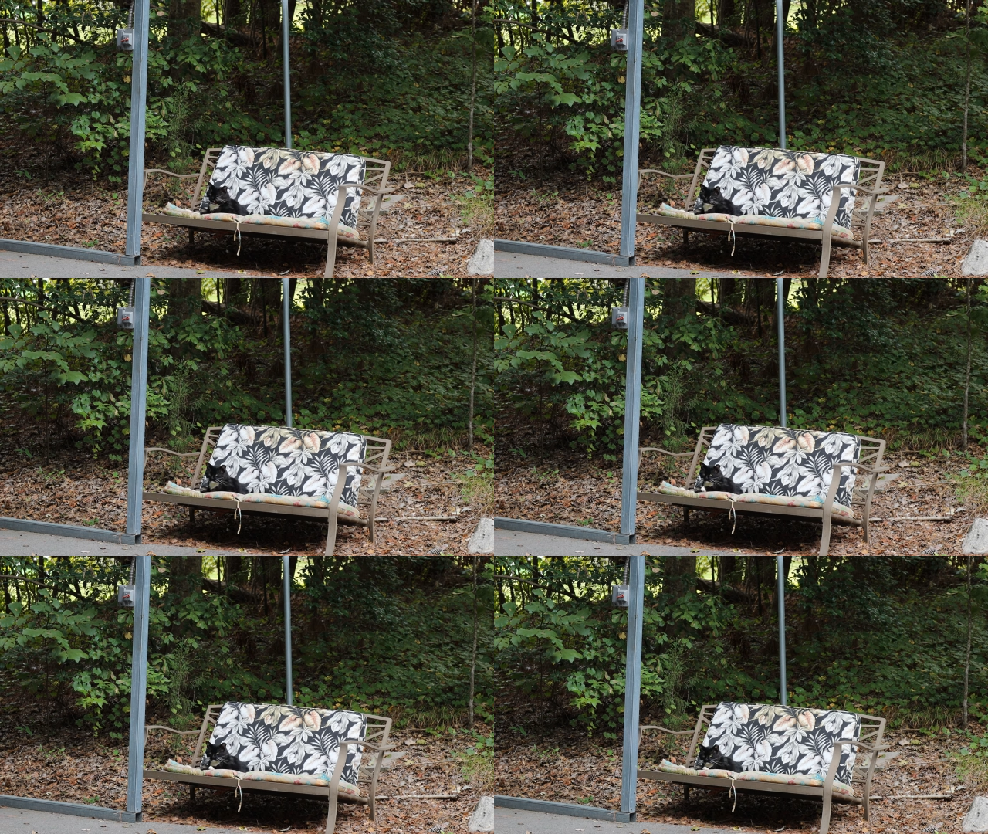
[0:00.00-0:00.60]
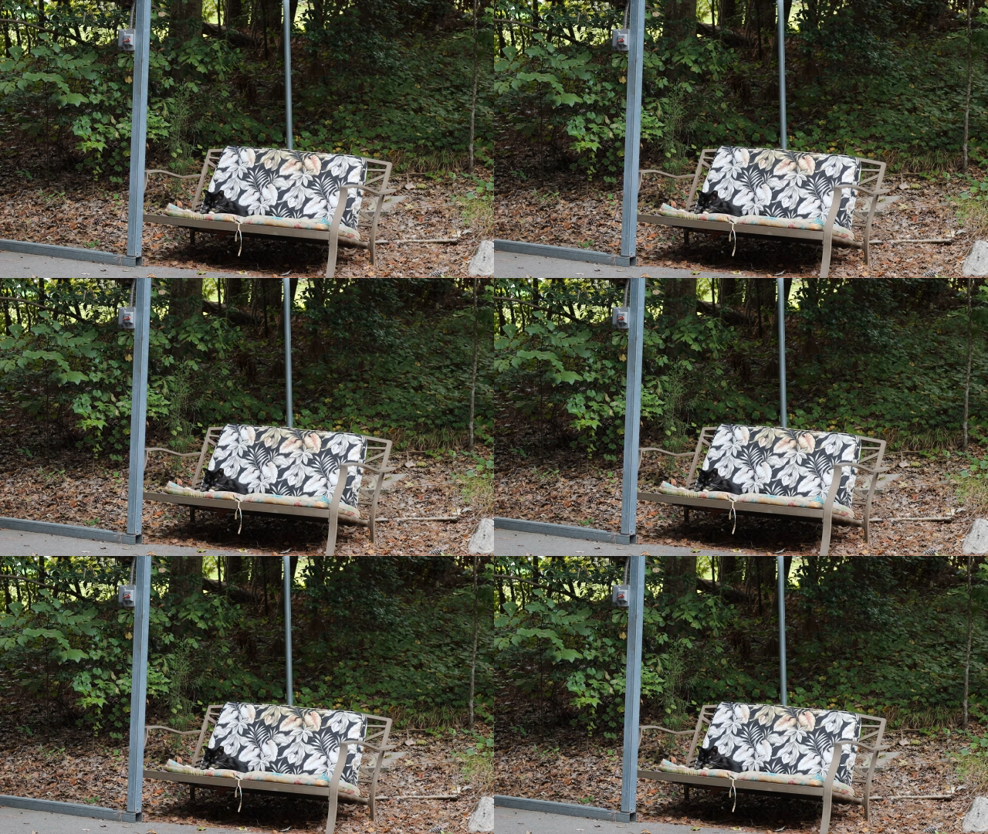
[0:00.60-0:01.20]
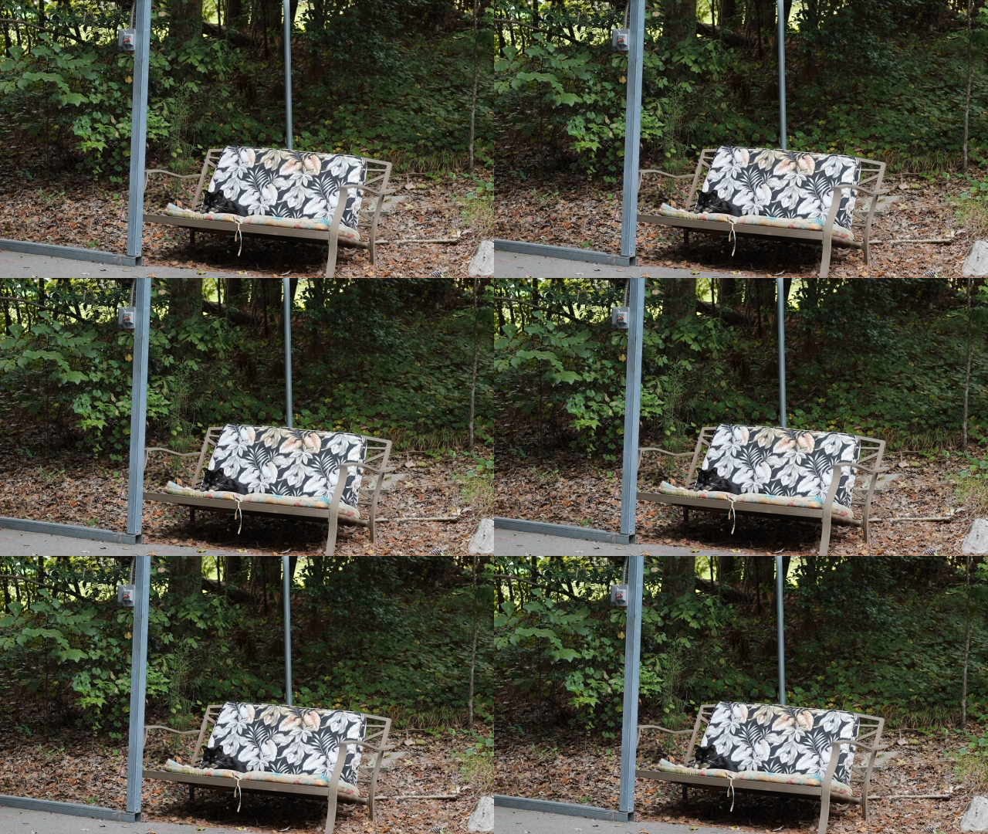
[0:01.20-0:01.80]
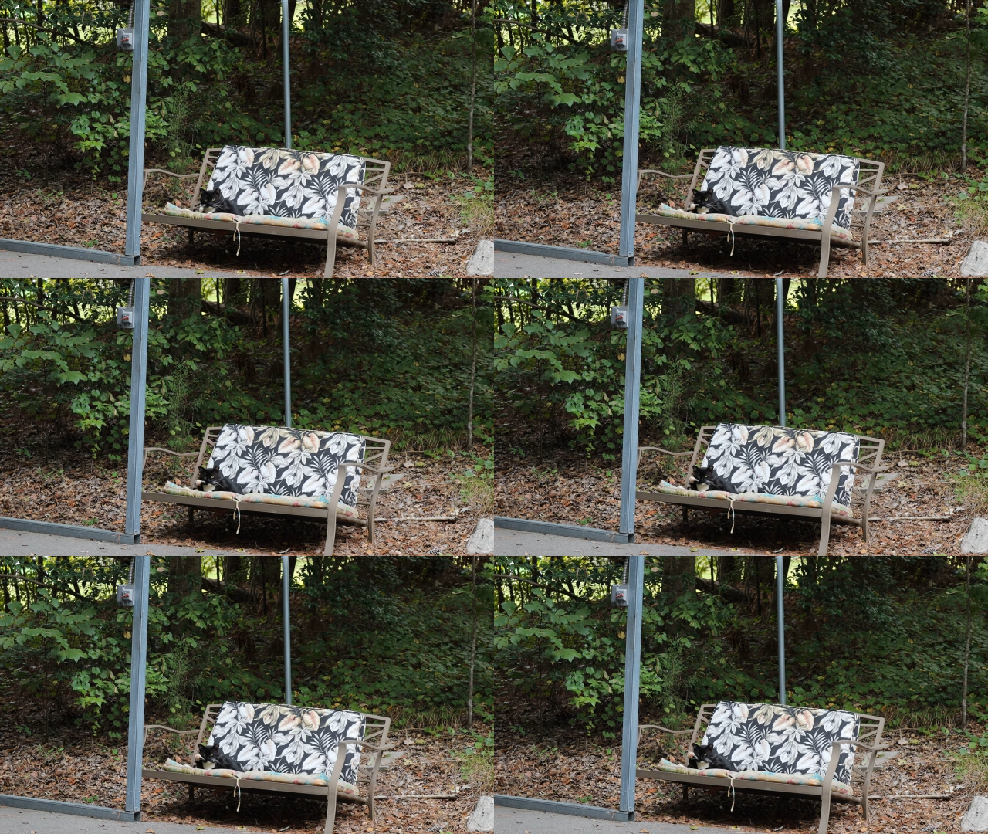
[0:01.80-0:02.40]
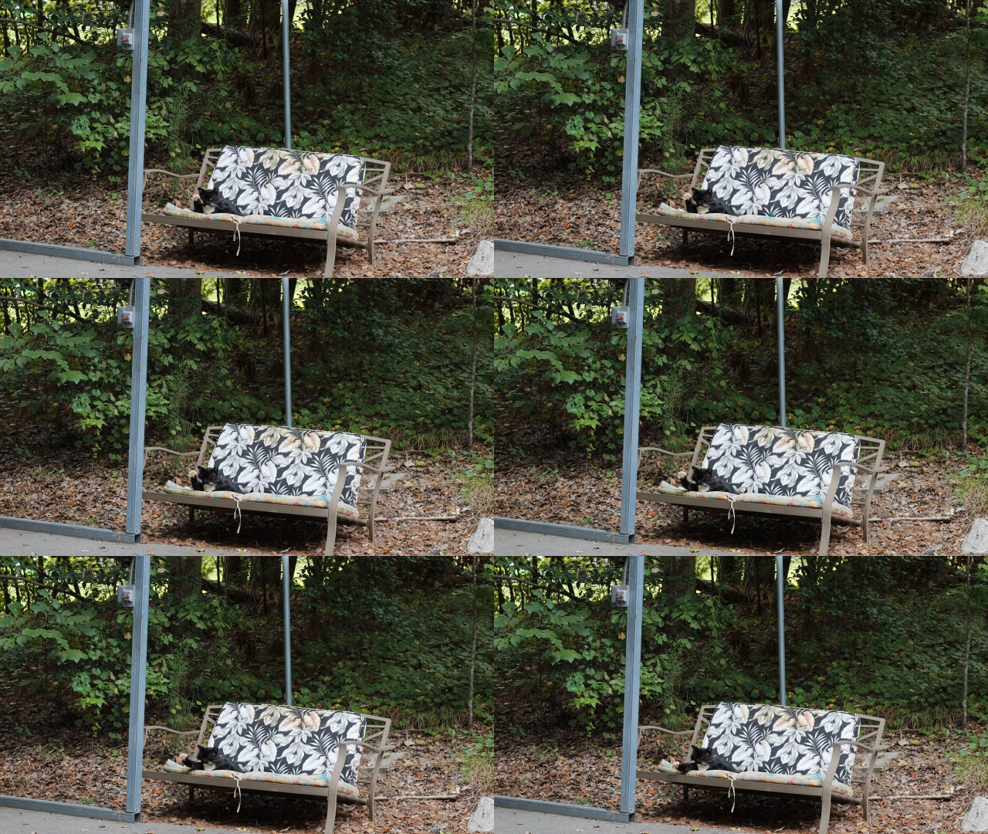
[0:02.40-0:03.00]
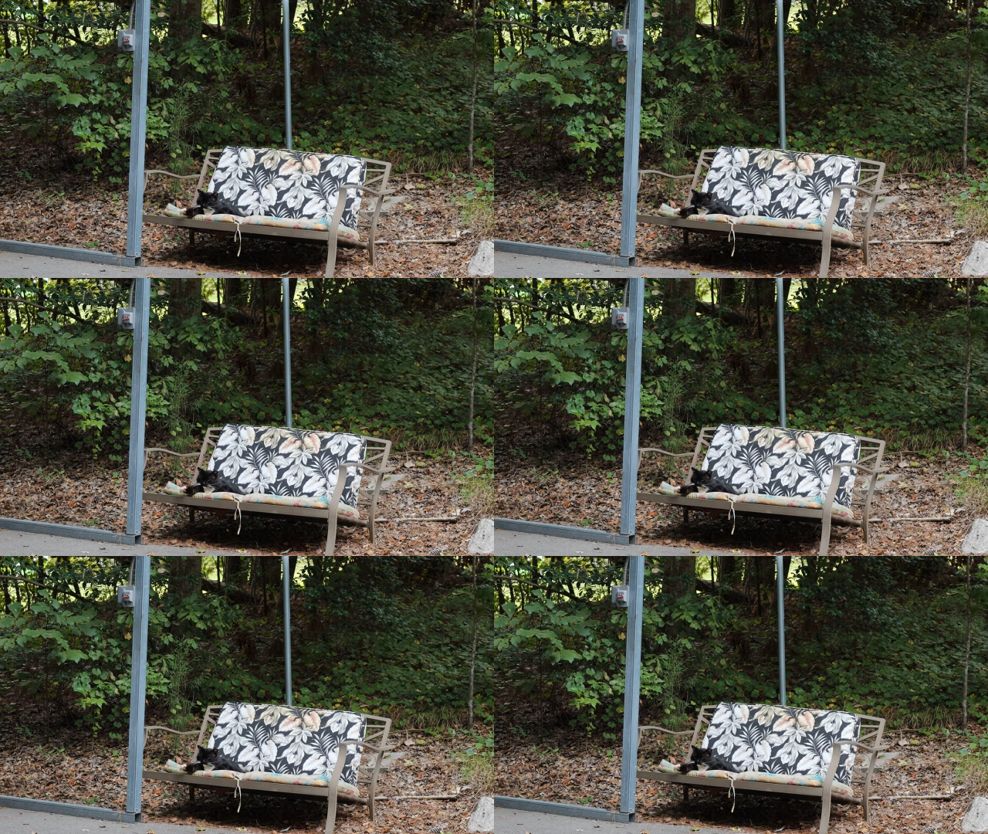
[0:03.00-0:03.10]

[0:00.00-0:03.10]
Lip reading: (no speaker visible)